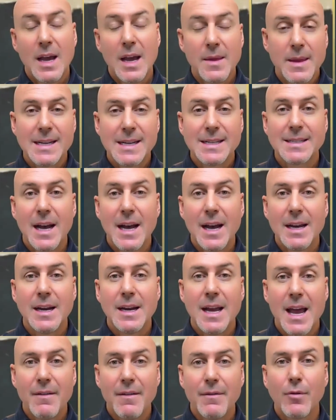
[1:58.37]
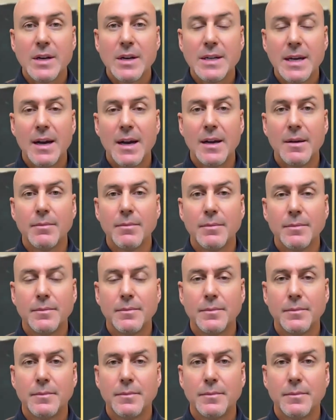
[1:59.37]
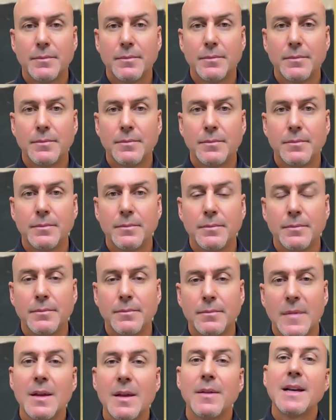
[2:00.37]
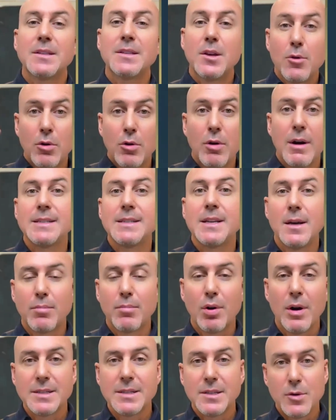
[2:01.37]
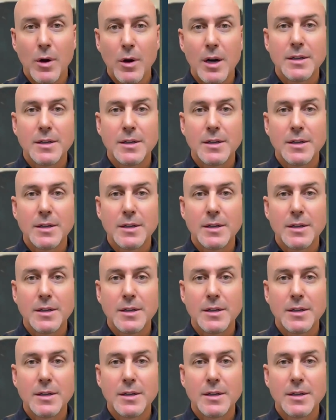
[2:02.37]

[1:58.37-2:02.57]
And they sign every time. Unless they were crazy on price and you